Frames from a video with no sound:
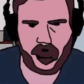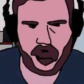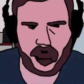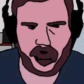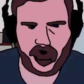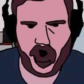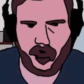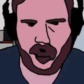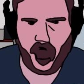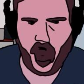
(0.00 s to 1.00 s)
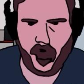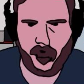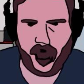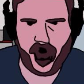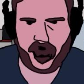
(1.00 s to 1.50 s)
Jump up
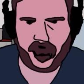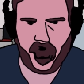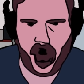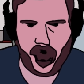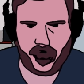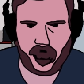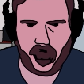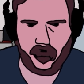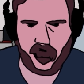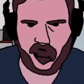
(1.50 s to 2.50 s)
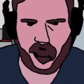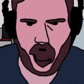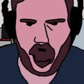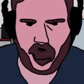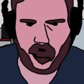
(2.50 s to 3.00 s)
and down and move it all
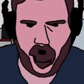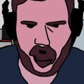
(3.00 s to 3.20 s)
around.